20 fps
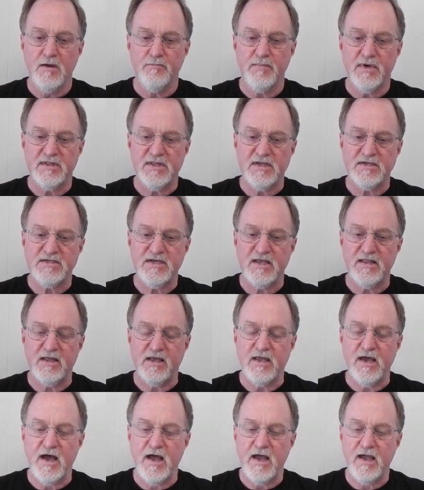but they say the
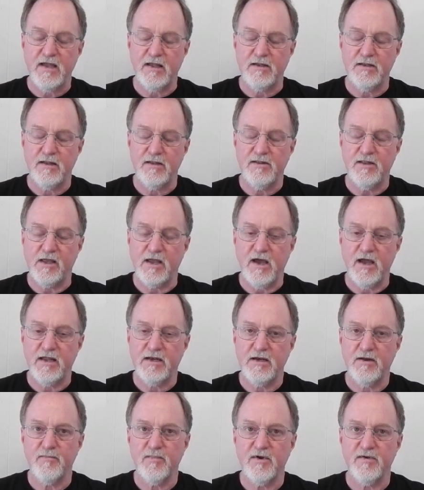guide
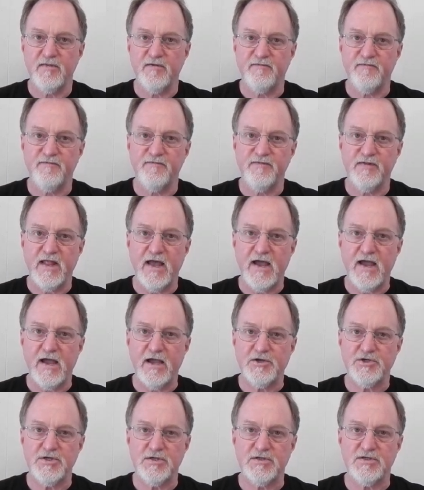number of the
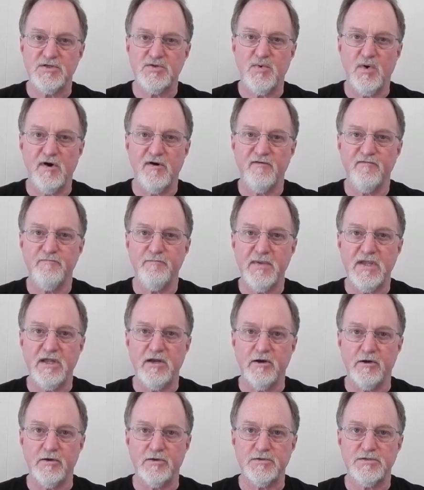flash is 12
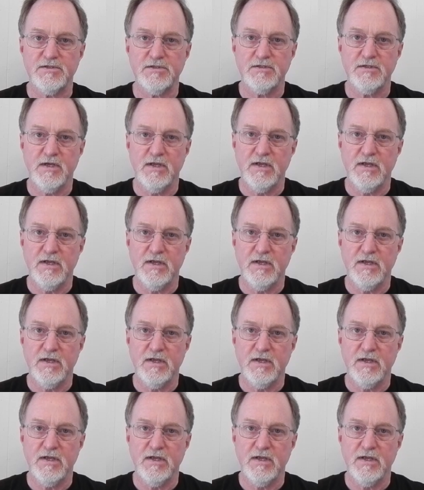meters